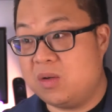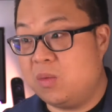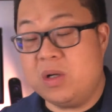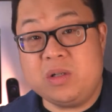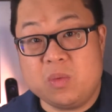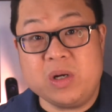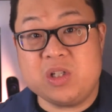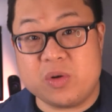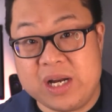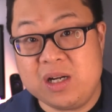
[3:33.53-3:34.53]
What is
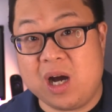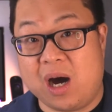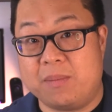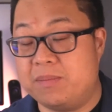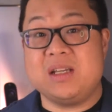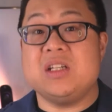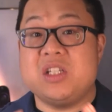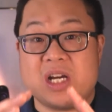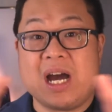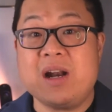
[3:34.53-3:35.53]
your income?
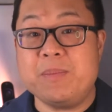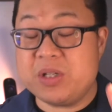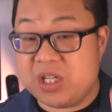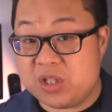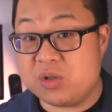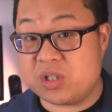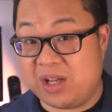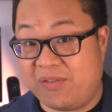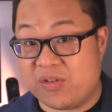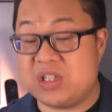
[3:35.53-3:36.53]
You got to position
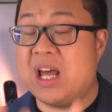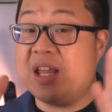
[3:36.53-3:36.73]
yourself first.